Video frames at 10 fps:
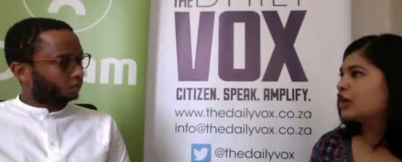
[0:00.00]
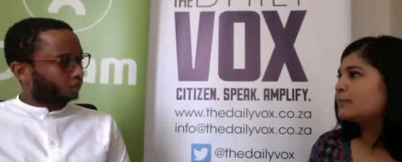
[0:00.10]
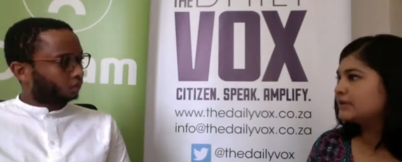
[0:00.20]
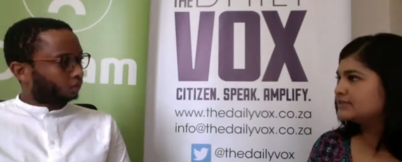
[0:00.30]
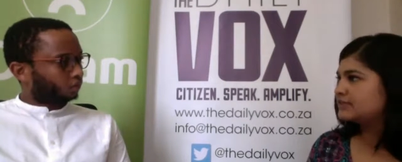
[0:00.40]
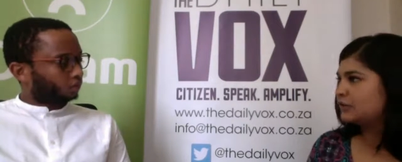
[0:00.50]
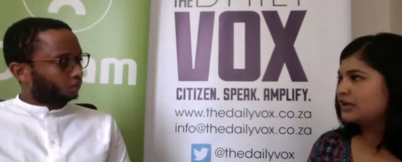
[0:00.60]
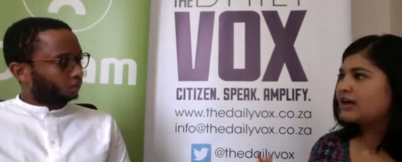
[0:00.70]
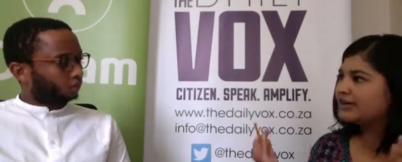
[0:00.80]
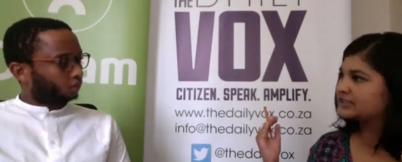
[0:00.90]
Speaker 1: is it? We
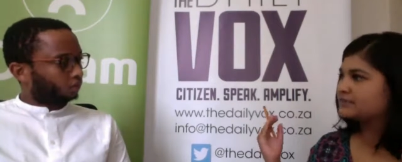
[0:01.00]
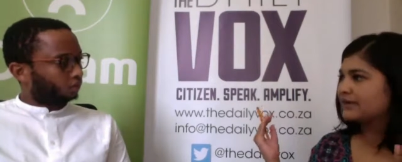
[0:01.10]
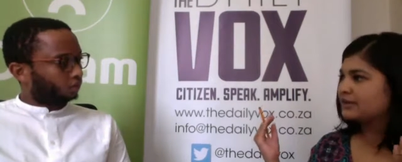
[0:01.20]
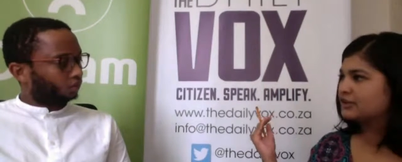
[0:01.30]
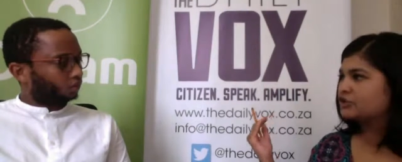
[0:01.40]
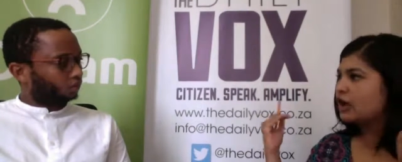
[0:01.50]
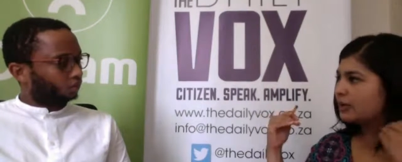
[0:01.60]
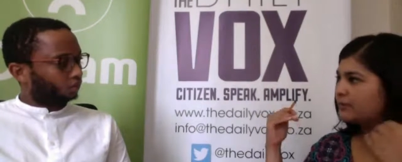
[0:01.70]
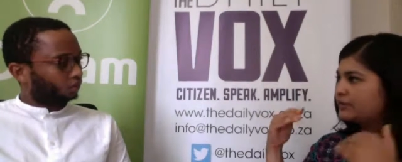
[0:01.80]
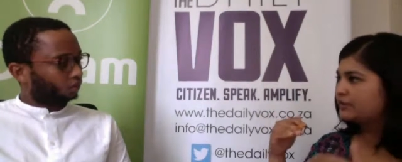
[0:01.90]
can't expect the
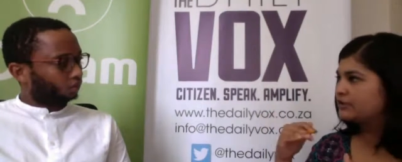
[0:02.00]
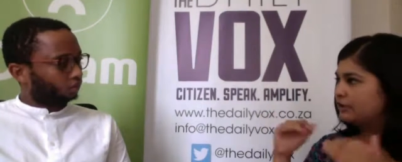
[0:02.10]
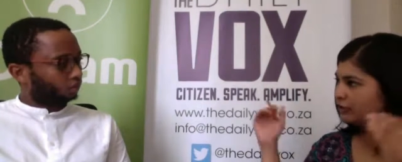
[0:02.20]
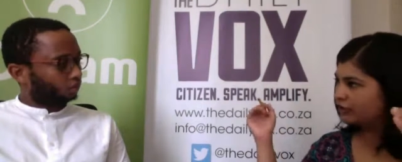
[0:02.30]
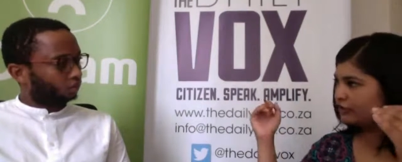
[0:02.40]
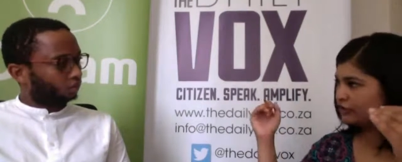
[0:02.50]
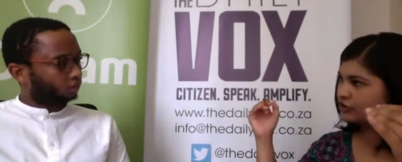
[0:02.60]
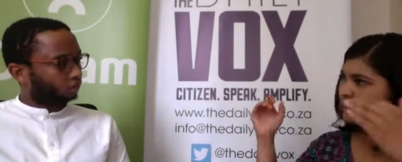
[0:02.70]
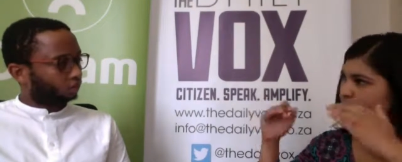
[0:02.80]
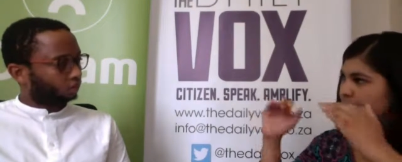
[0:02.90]
top, you know, the
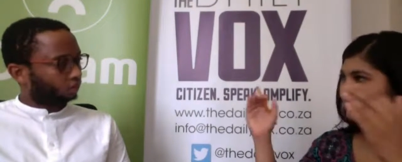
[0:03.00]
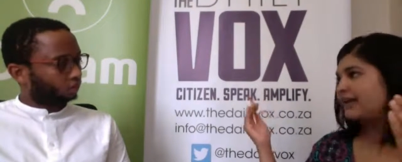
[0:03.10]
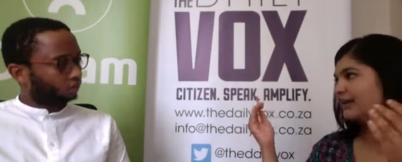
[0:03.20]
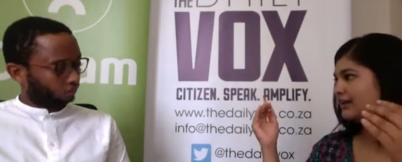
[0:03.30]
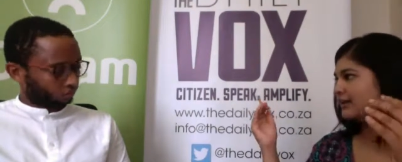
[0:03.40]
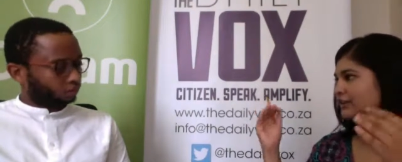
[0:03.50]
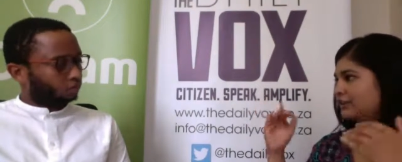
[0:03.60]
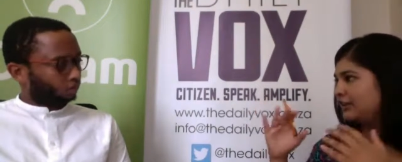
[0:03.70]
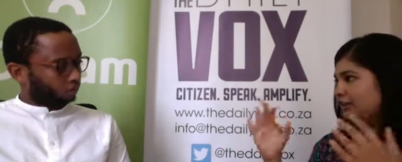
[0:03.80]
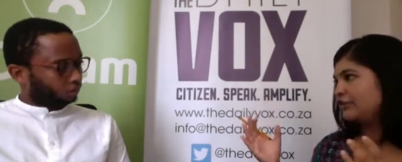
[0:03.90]
top layer and,
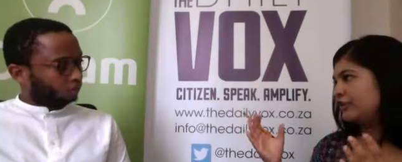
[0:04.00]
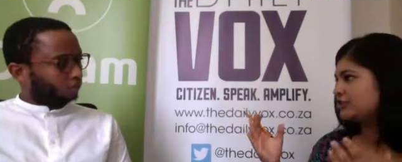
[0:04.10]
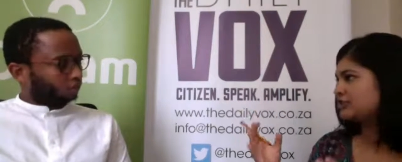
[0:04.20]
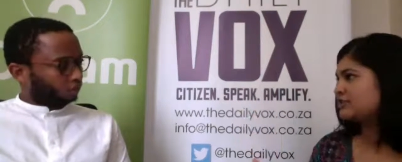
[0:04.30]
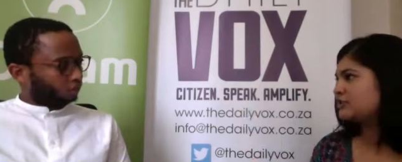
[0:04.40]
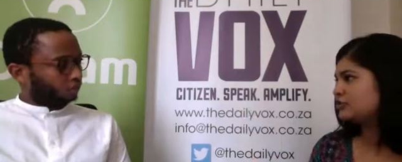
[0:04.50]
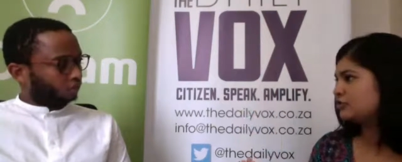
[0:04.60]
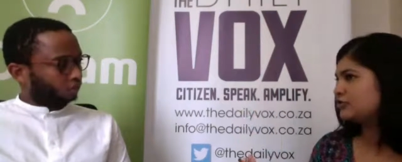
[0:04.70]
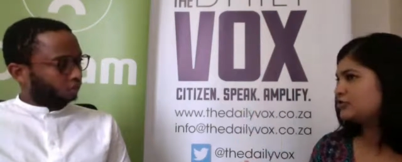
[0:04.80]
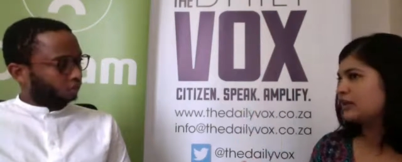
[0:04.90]
and the richest to,
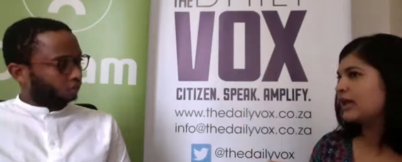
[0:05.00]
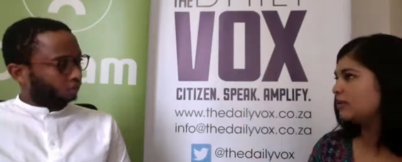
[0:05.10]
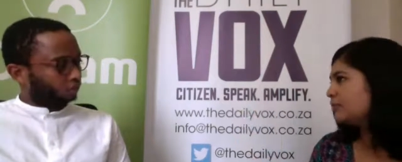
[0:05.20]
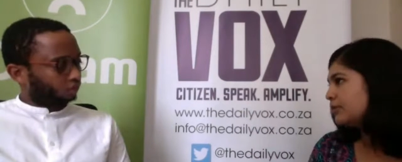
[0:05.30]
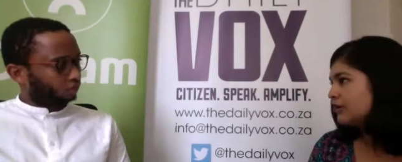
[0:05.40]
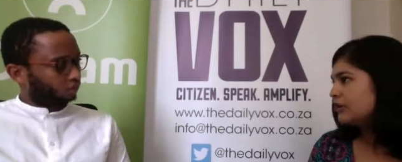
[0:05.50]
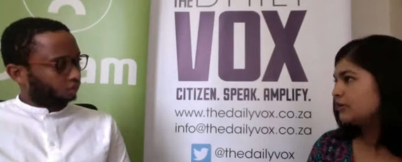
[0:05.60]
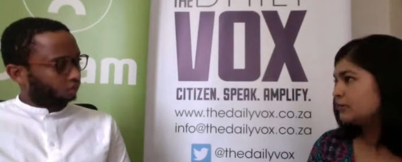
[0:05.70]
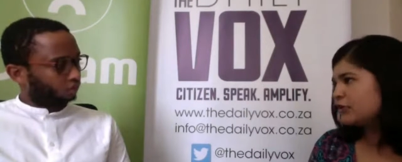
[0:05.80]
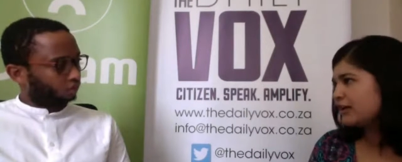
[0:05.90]
to help the
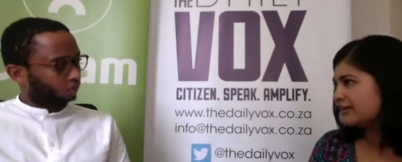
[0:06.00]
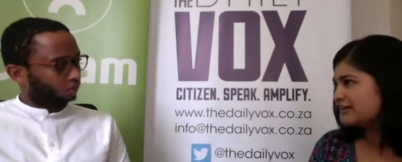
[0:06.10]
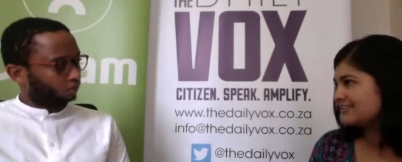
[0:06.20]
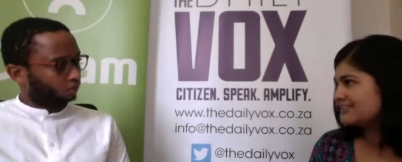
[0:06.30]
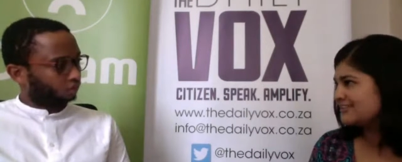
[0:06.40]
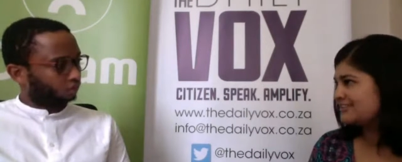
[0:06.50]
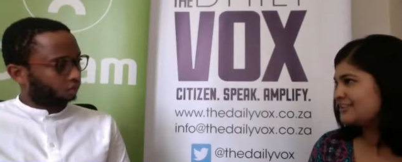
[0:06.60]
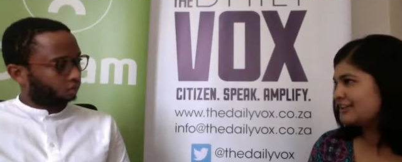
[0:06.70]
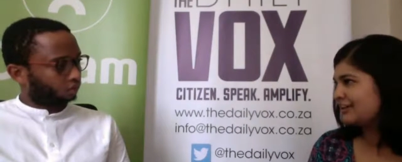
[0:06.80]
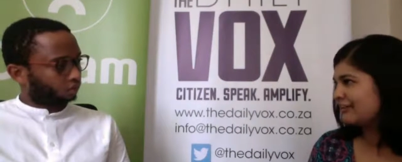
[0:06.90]
poorest
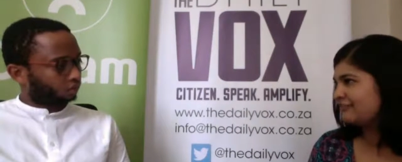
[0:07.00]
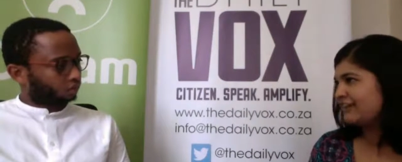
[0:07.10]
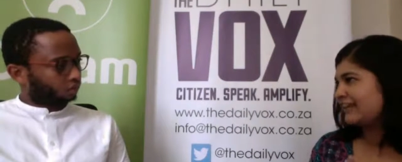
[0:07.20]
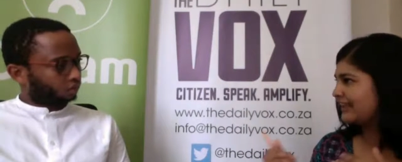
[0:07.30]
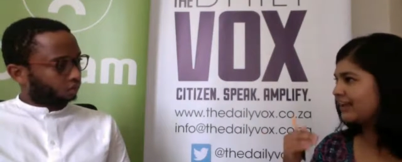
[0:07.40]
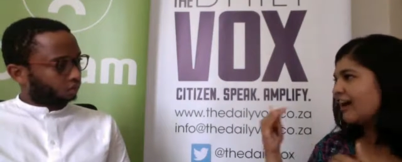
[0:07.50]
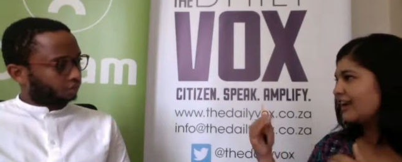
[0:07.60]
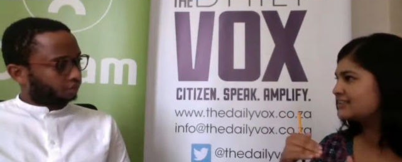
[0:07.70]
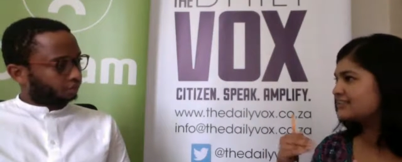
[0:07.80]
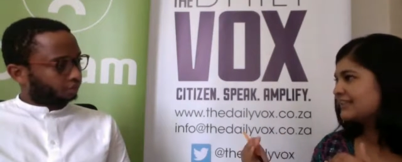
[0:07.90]
necessarily. I feel like they
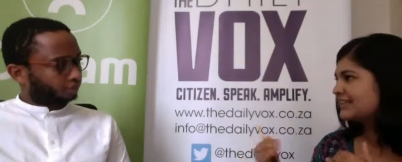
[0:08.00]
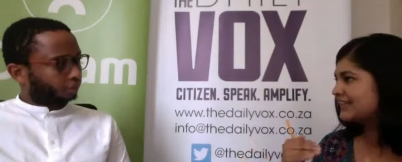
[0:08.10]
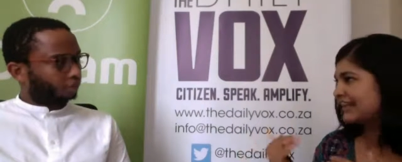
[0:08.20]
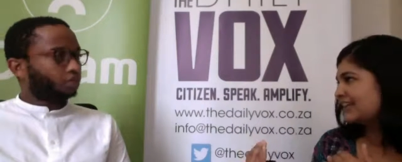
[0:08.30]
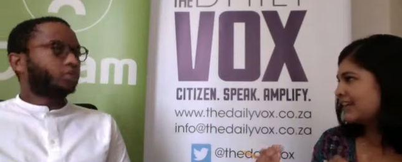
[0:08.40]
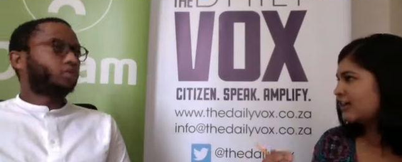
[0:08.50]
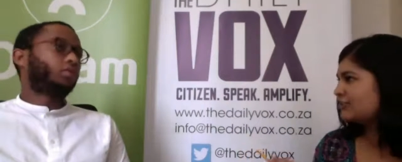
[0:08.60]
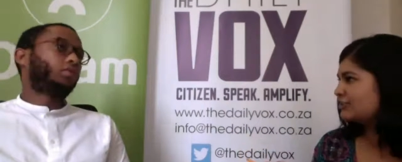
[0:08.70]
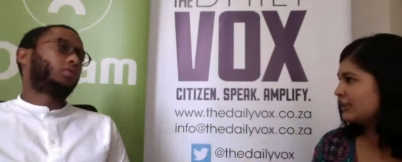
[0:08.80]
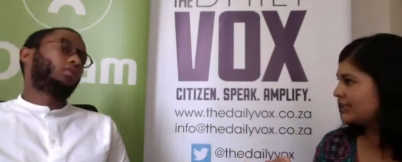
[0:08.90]
can't connect, they can't
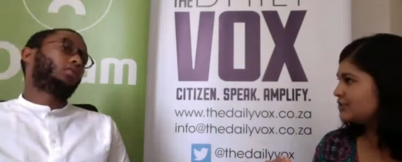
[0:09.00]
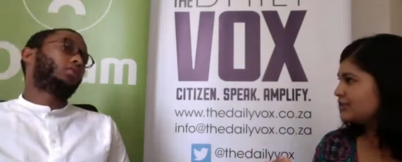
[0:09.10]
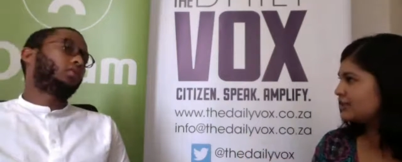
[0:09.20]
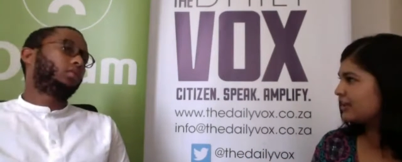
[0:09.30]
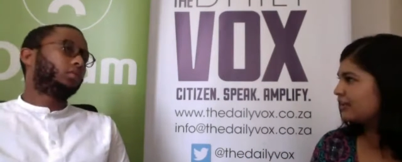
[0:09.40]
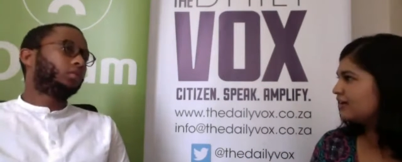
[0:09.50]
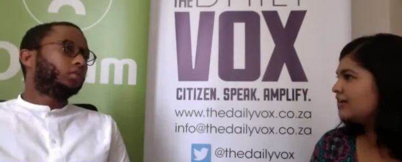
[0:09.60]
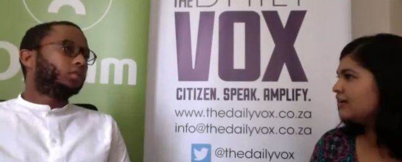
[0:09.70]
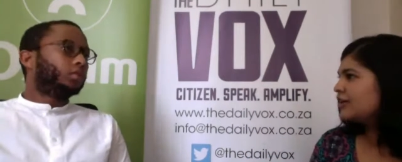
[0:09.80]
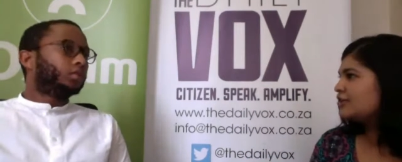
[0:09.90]
relate to each other.
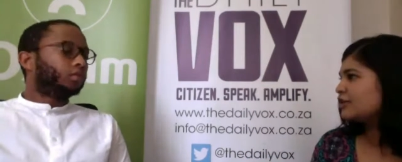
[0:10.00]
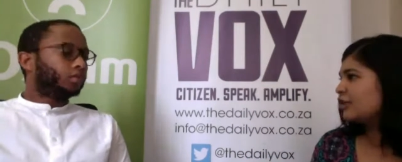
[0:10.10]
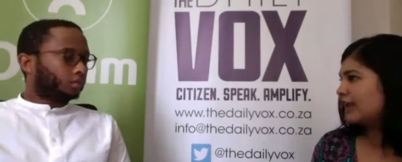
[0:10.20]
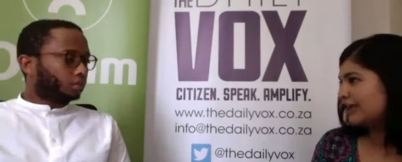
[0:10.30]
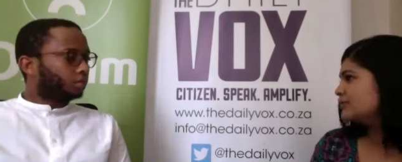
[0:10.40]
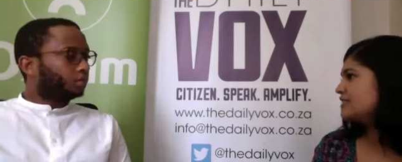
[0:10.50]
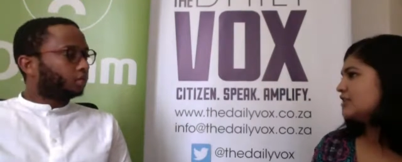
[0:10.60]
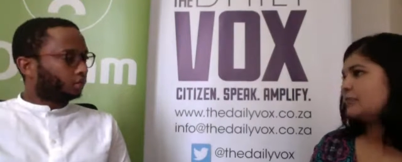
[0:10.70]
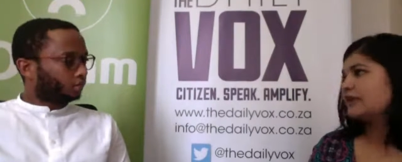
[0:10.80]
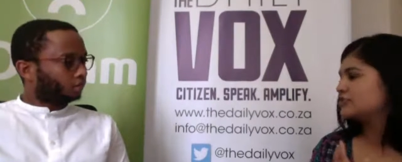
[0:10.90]
So, like you said, you
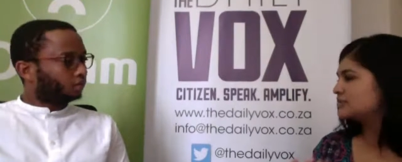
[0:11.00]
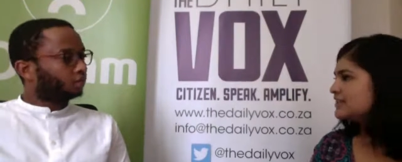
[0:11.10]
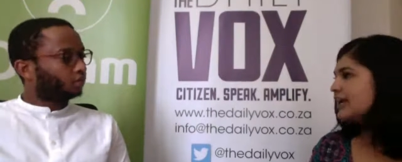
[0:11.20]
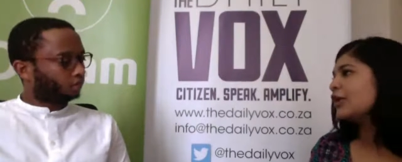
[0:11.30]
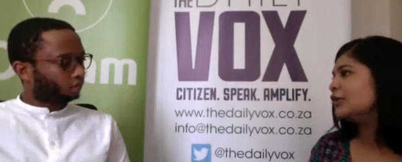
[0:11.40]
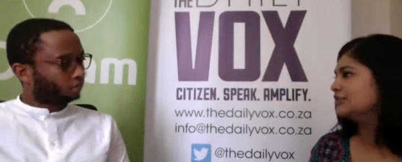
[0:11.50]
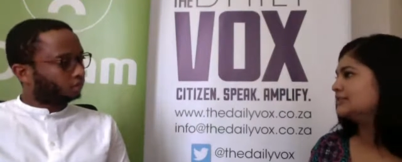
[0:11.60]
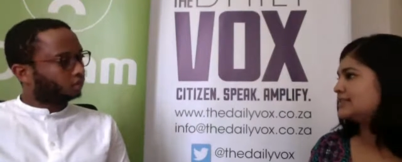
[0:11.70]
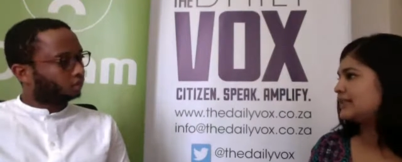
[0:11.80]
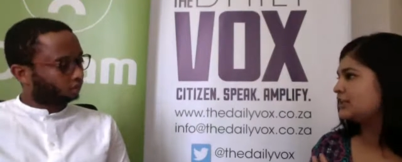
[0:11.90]
mentioned stakeholders
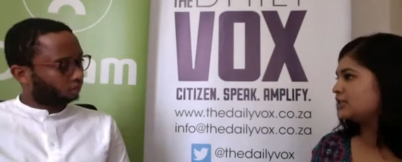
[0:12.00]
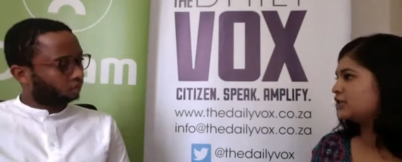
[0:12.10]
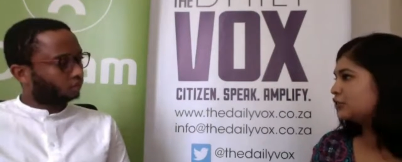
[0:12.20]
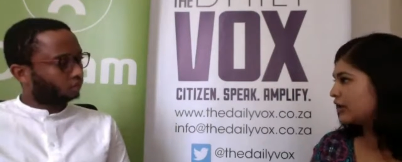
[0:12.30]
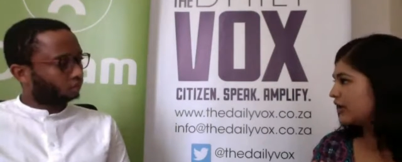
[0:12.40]
that you guys are